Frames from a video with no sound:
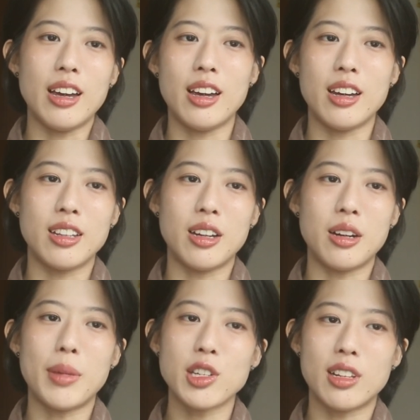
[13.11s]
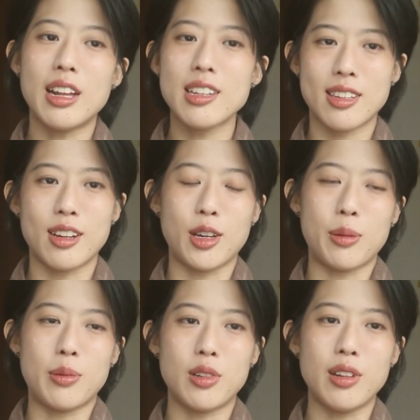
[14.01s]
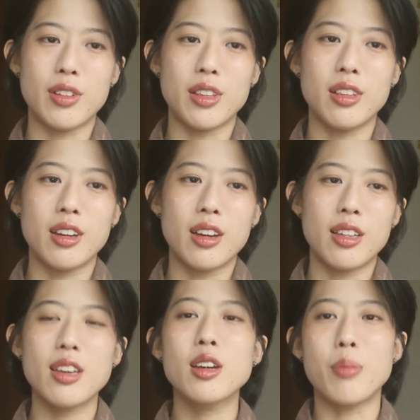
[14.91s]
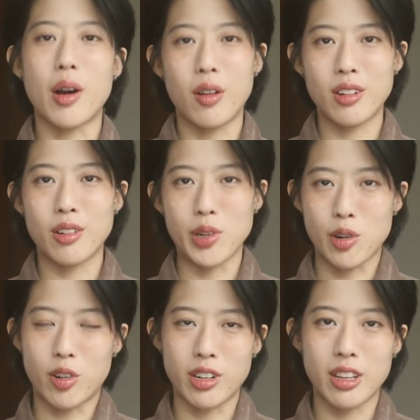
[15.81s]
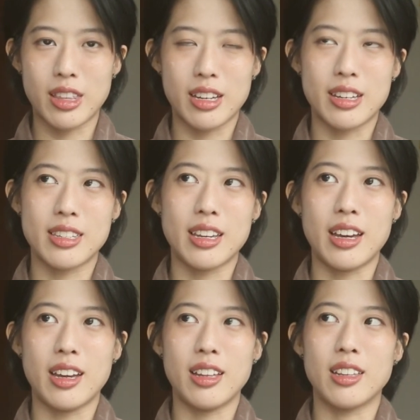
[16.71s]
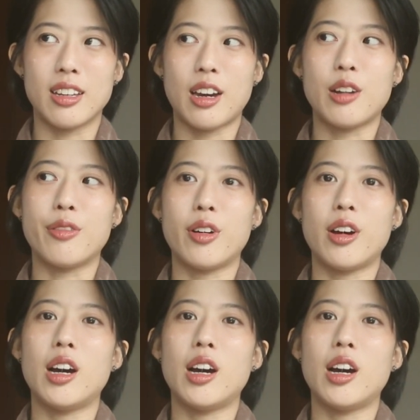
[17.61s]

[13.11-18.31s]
and much less time to even think about recording things and kind of